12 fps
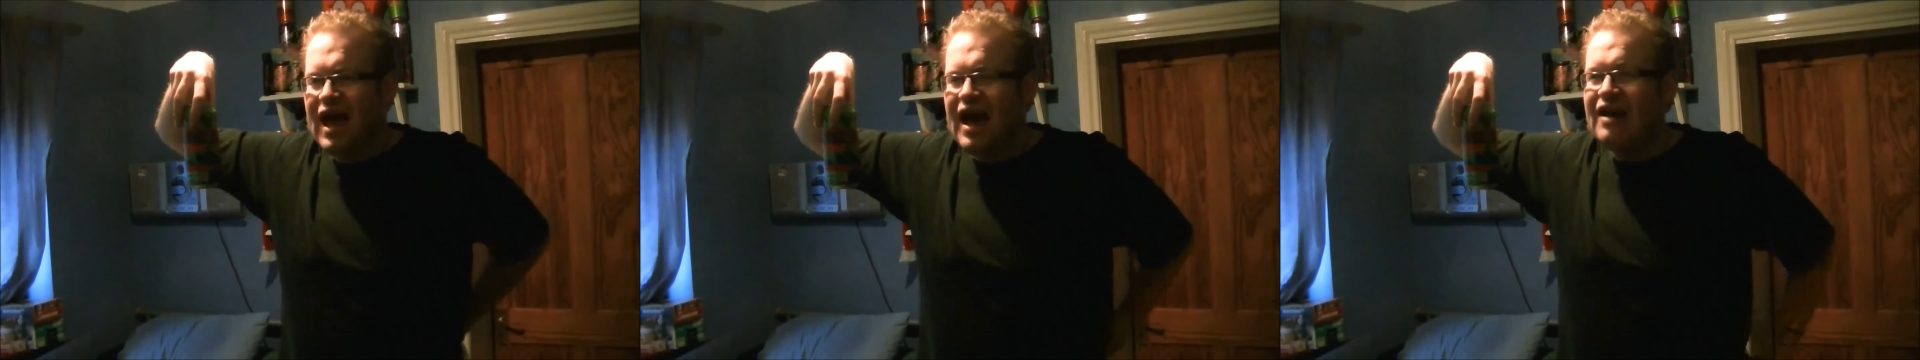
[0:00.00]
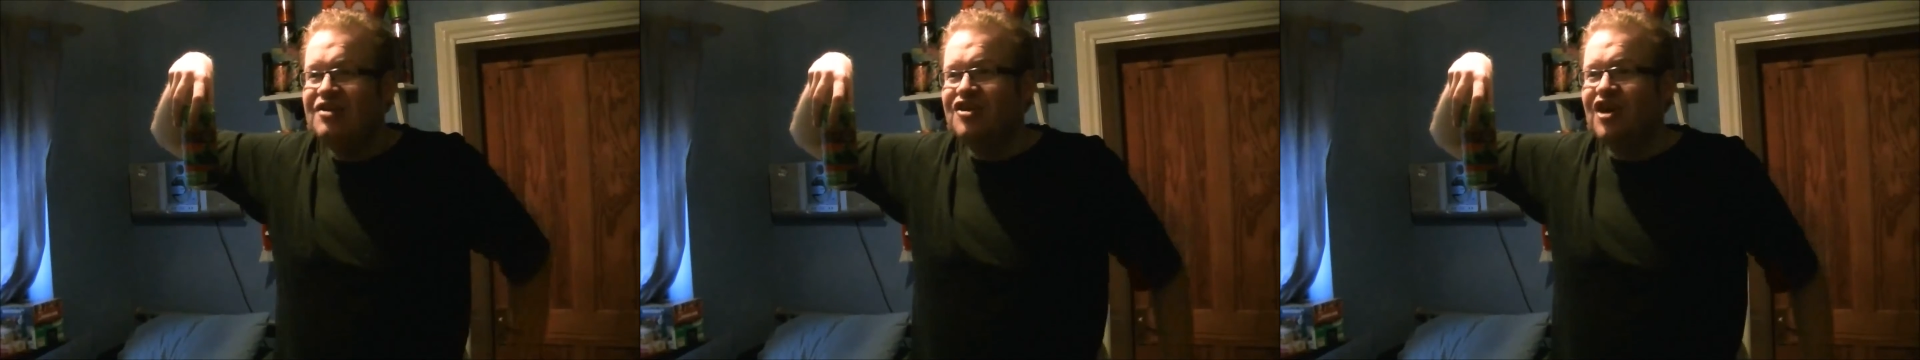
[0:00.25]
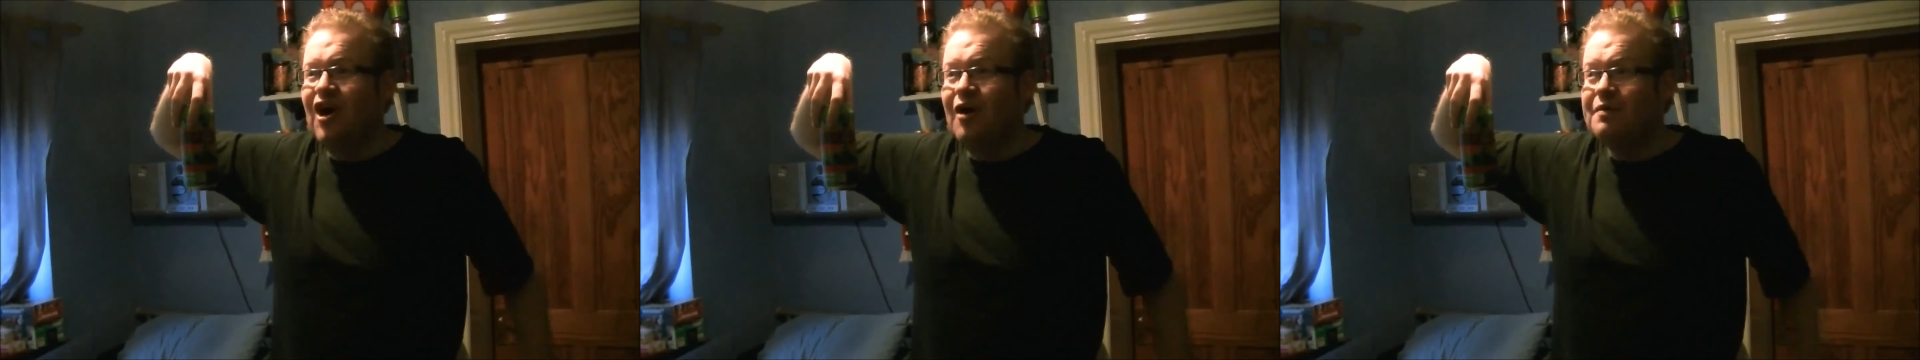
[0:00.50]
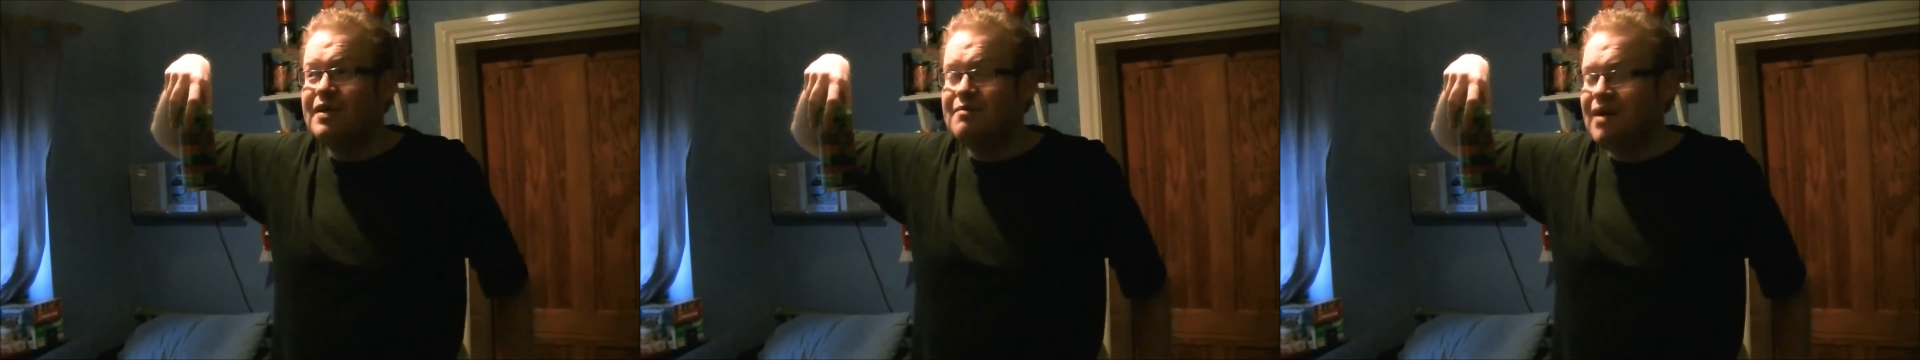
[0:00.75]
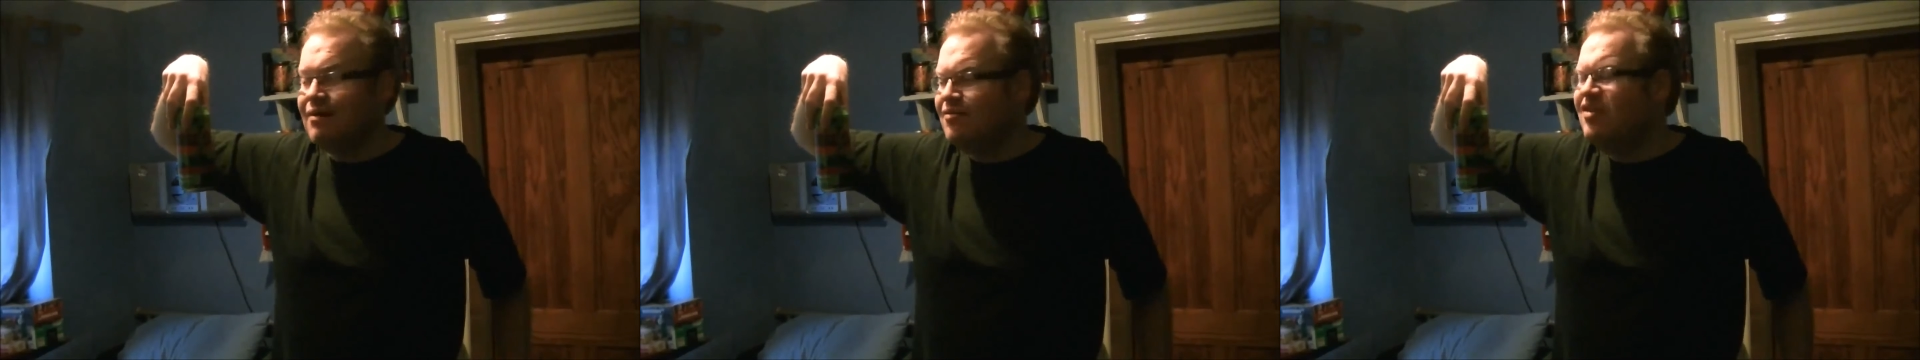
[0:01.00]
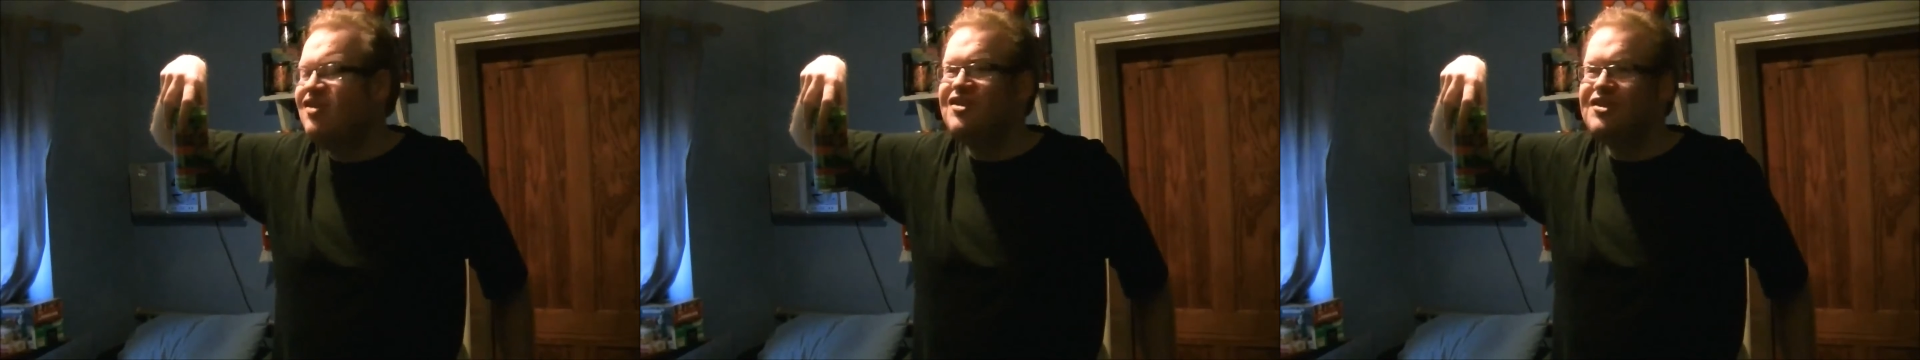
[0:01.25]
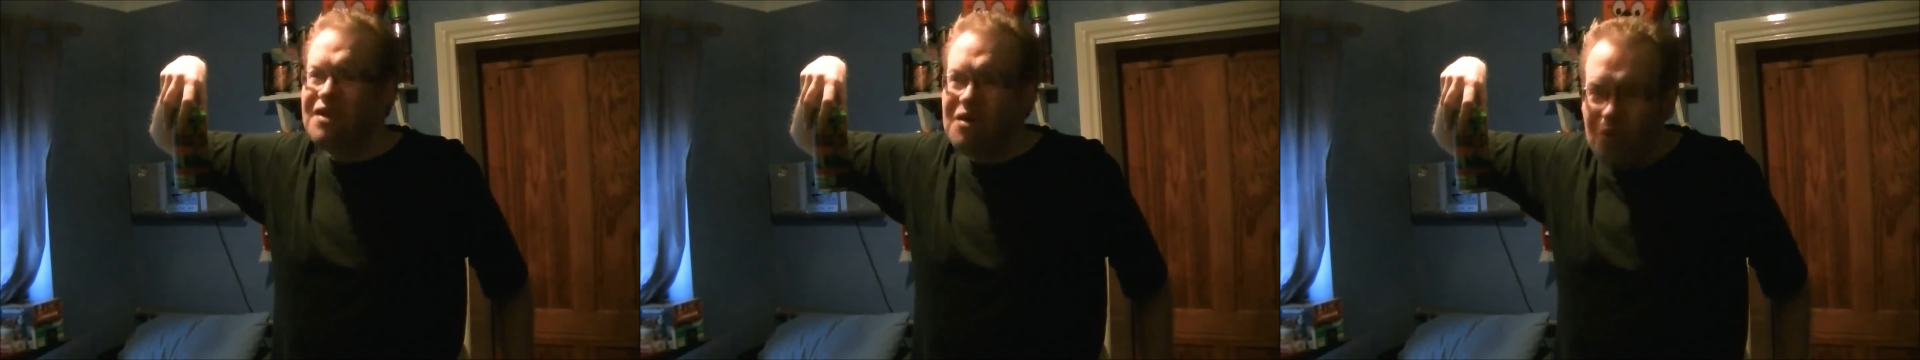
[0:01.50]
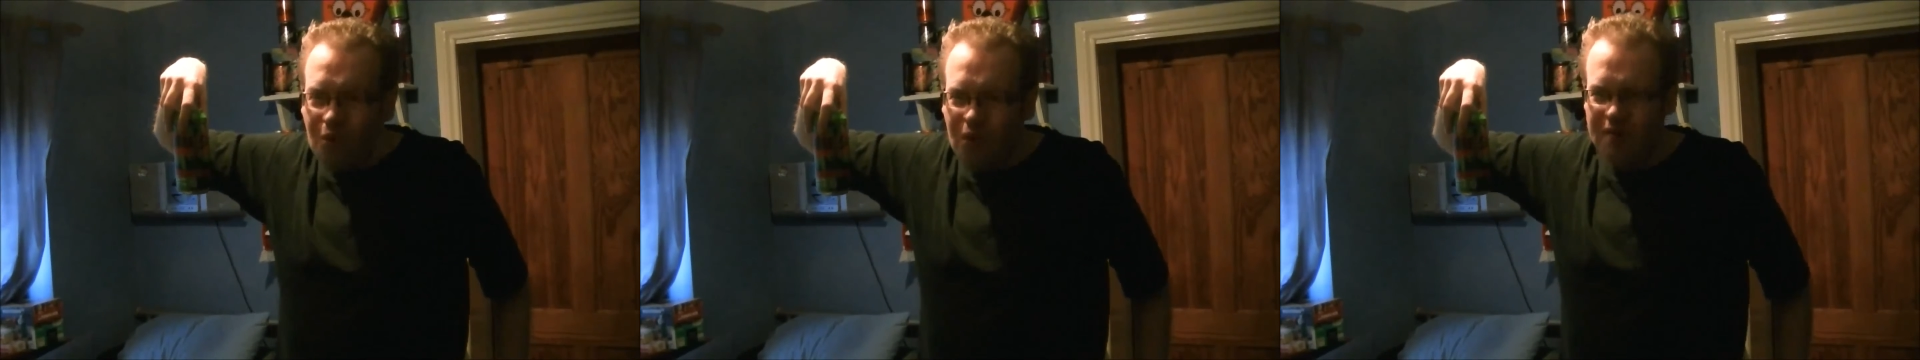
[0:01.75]
and copy Mountain
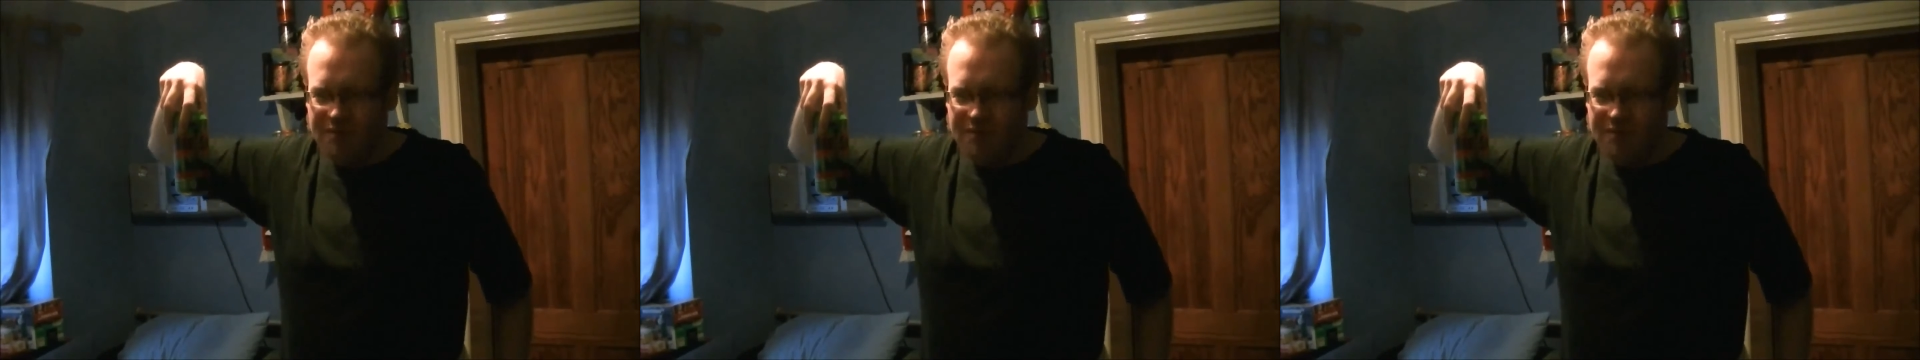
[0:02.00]
Dew.